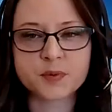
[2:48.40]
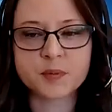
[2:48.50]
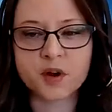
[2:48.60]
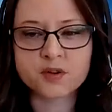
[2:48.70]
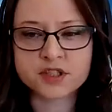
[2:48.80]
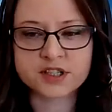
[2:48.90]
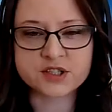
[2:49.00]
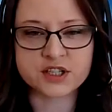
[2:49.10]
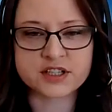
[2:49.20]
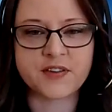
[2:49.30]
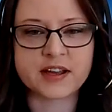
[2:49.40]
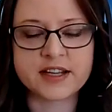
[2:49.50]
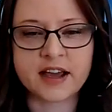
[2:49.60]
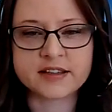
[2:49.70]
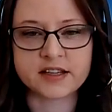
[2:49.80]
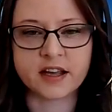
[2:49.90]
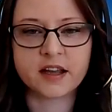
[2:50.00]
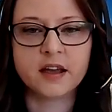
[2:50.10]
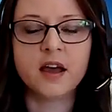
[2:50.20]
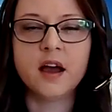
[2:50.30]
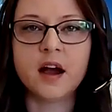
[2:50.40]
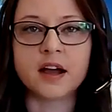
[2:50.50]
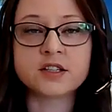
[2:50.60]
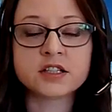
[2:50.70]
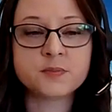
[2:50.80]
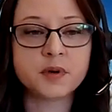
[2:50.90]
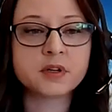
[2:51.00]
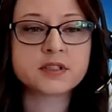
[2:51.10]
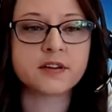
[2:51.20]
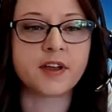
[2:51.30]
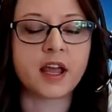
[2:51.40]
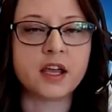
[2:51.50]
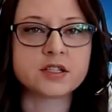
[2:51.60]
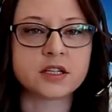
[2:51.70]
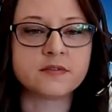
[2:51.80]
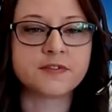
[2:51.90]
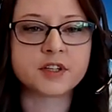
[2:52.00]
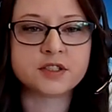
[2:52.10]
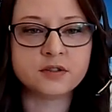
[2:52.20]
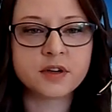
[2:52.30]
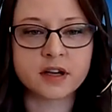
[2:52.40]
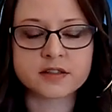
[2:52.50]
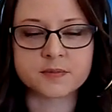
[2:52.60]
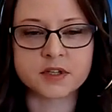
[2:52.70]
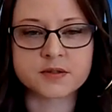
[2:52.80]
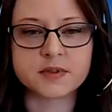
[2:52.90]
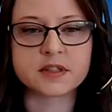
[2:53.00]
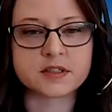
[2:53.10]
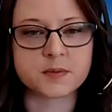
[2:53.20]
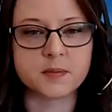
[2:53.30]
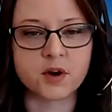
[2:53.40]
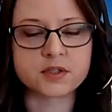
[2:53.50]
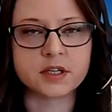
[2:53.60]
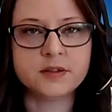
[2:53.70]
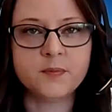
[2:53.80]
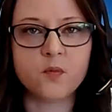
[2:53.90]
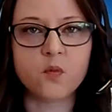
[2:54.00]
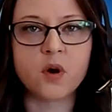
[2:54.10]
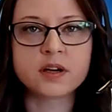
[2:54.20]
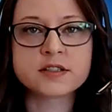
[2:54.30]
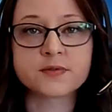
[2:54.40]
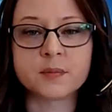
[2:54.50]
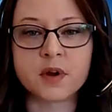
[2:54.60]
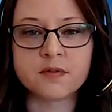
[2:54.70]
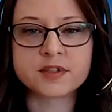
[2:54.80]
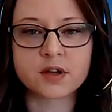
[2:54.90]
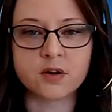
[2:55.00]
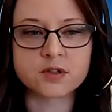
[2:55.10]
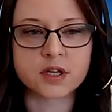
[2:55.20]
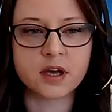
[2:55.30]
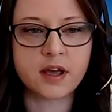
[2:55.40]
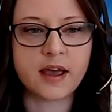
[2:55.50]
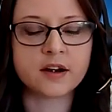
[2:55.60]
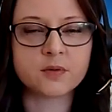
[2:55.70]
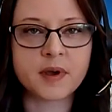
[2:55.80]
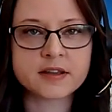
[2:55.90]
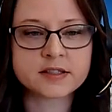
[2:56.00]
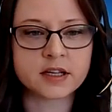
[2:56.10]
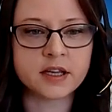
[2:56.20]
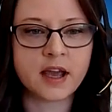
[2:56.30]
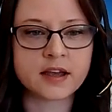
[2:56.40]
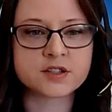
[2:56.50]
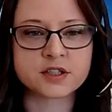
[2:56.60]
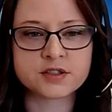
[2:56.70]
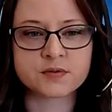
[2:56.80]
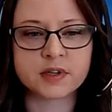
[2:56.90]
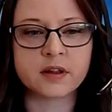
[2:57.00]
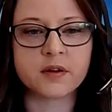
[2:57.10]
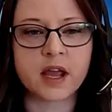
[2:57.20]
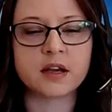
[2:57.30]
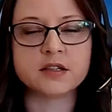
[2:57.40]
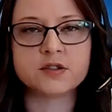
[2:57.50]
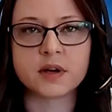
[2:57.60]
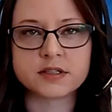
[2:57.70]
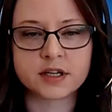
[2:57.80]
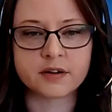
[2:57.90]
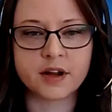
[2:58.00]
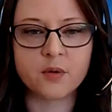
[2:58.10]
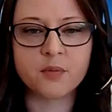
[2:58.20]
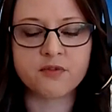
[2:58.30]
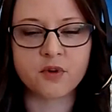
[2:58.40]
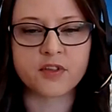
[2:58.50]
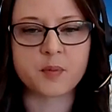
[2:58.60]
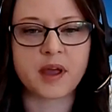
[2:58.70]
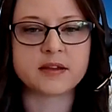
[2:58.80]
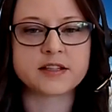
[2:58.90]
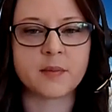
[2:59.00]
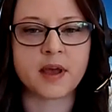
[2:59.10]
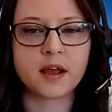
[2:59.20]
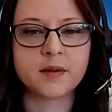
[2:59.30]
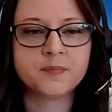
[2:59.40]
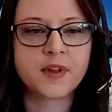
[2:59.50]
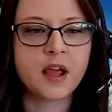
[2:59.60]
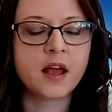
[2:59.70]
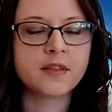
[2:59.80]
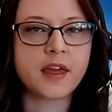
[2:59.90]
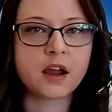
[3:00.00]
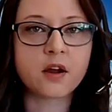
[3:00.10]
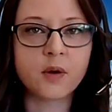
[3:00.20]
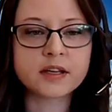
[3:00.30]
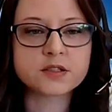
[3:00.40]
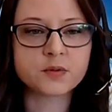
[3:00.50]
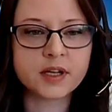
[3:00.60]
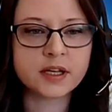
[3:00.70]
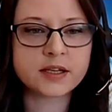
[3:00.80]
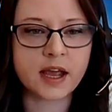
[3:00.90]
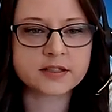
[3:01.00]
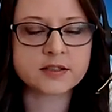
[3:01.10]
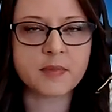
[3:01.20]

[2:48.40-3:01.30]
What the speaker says: promotion is just fantastic. I just booked a vacation for 2 customers with this promotion. One is from Nova Scotia, and her bestie has just relocated to Ontario before the pandemic. They are going to reconnect